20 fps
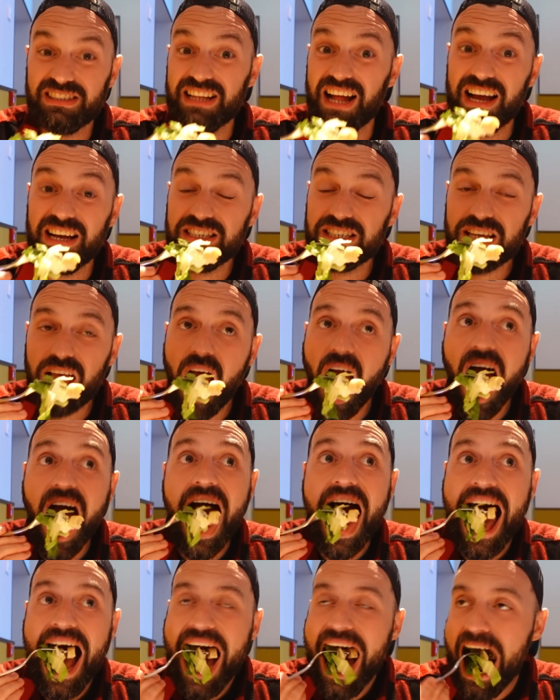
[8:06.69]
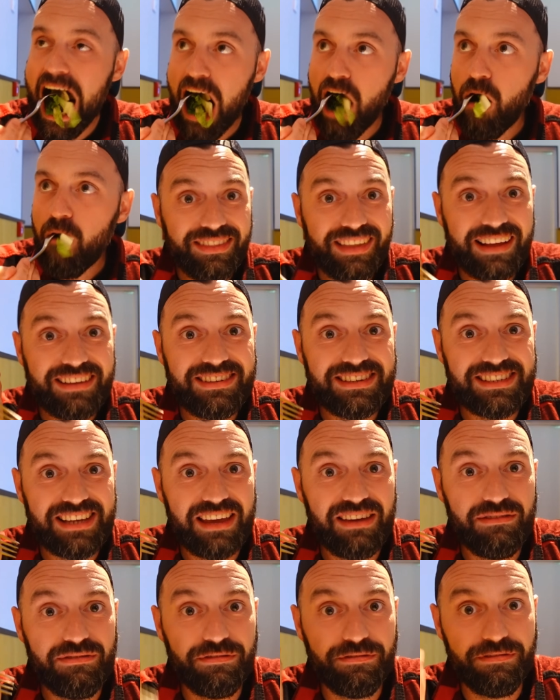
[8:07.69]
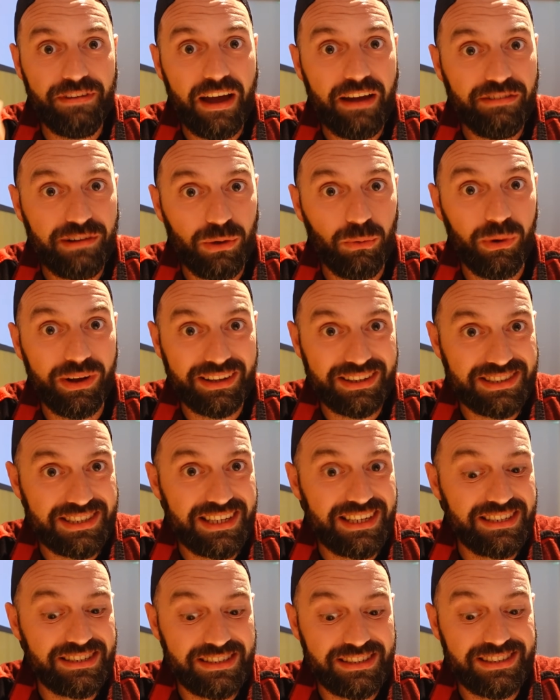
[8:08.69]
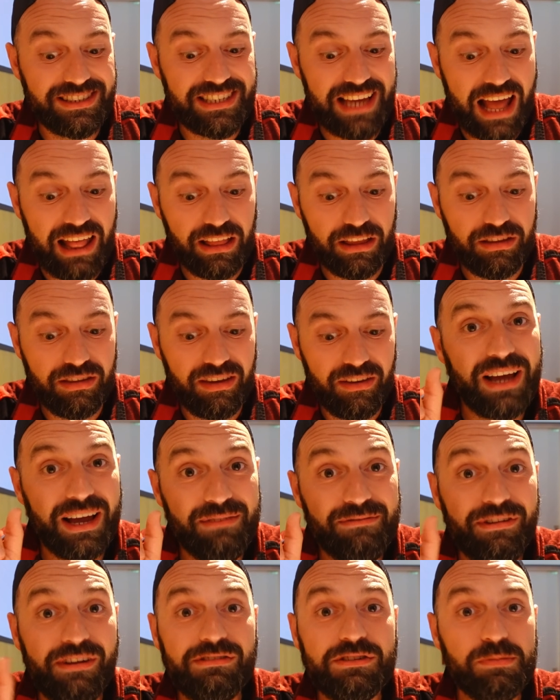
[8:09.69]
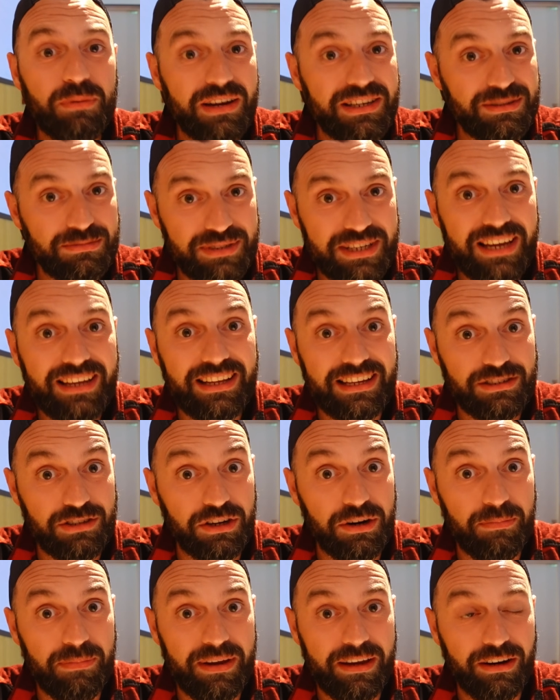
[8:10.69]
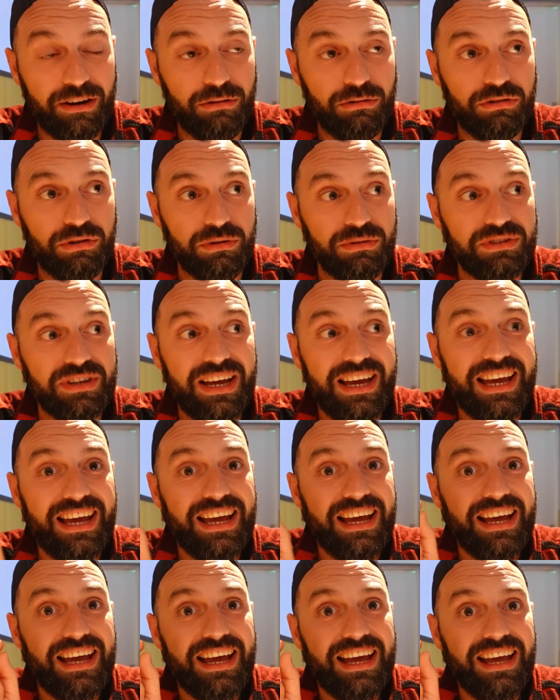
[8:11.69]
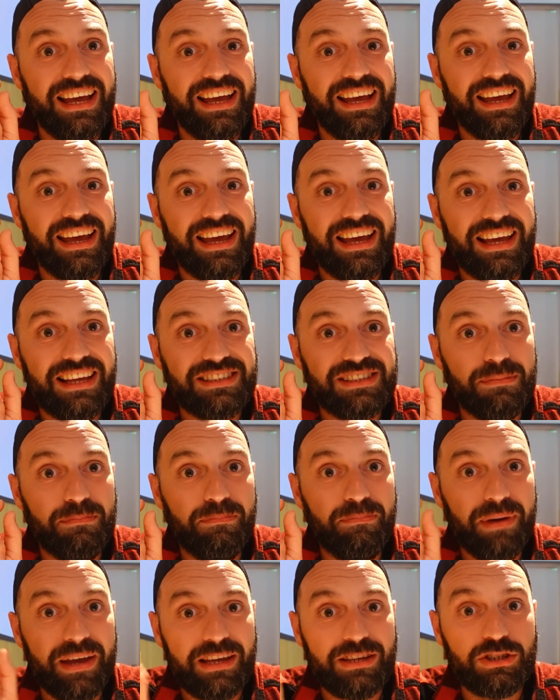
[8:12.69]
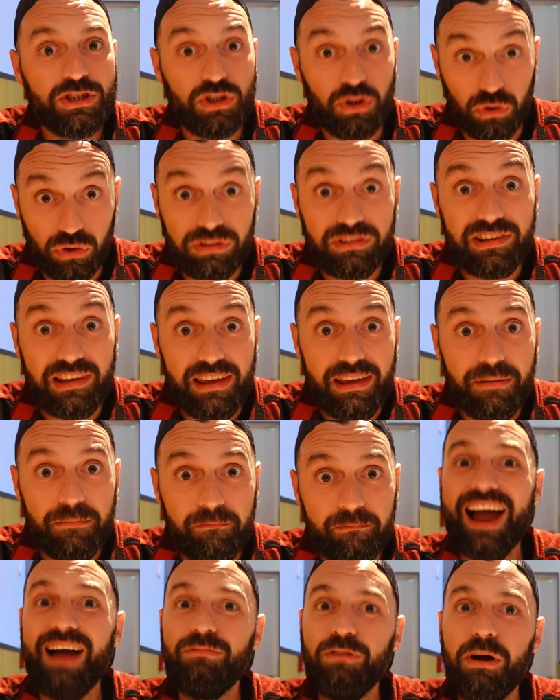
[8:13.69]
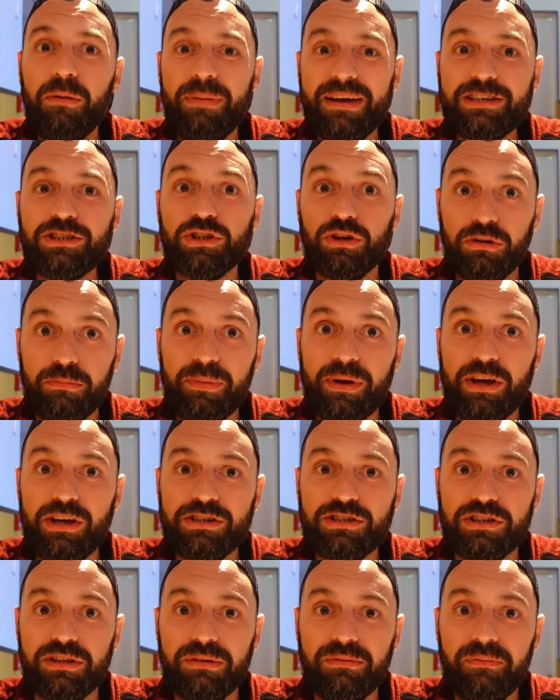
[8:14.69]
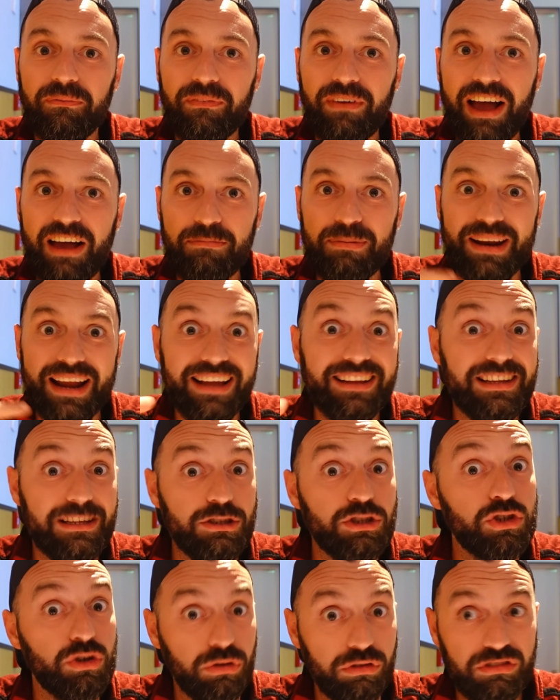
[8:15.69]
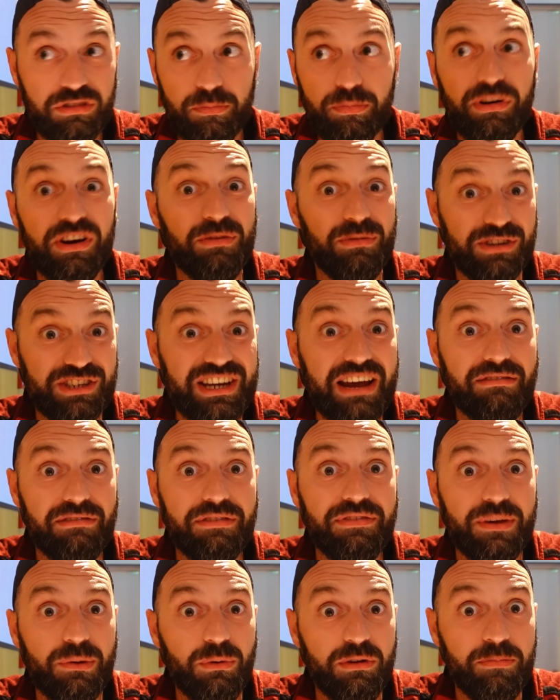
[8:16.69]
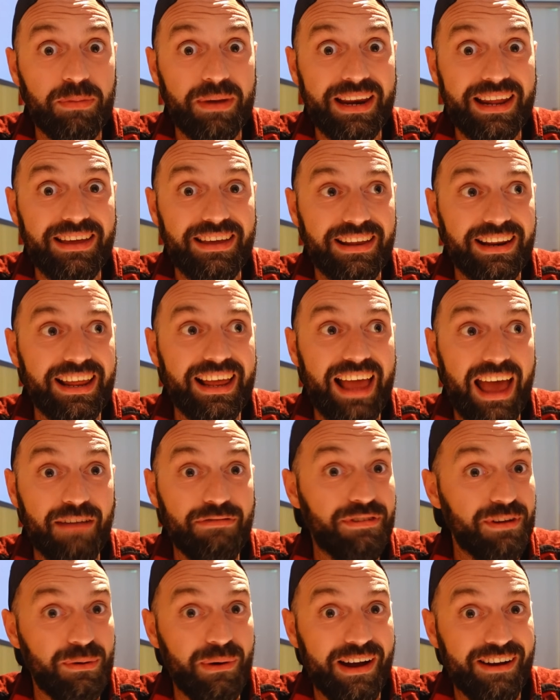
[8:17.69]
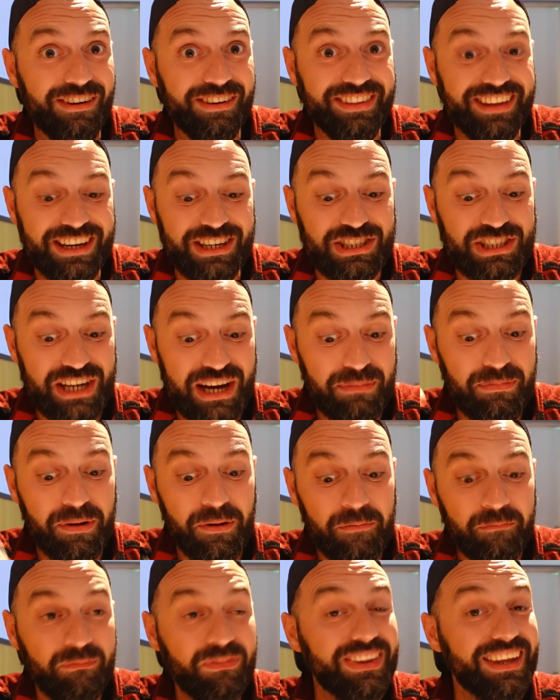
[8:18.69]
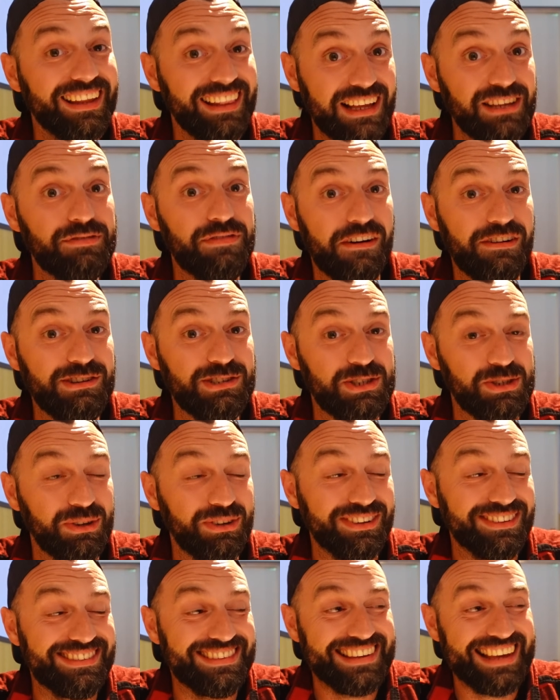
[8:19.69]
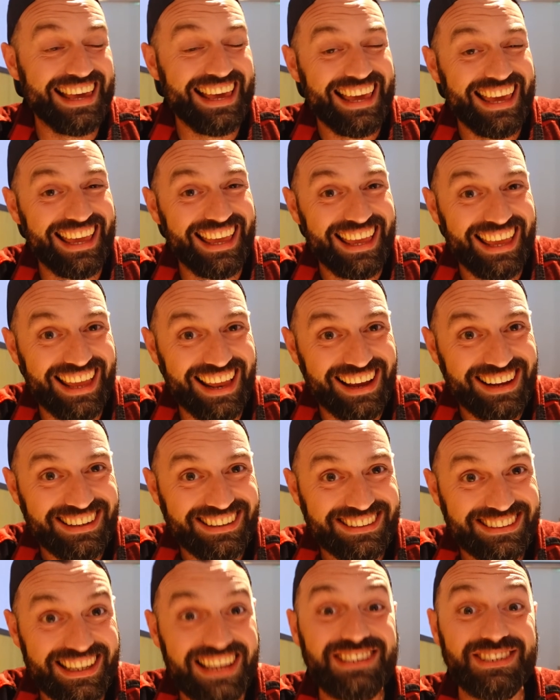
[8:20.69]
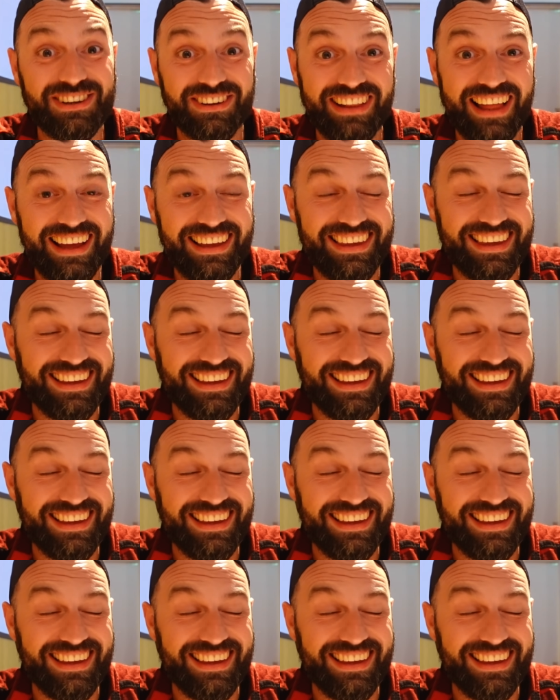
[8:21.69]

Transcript: nice. That is a very well seasoned salad. I'm very surprised I'm saying this on a P&O cruise. It's a bit salty. I'm not a big salt person. I've been adding salt to pretty much everything we've been eating everywhere on this ship. That's very salty. Stacey will like it.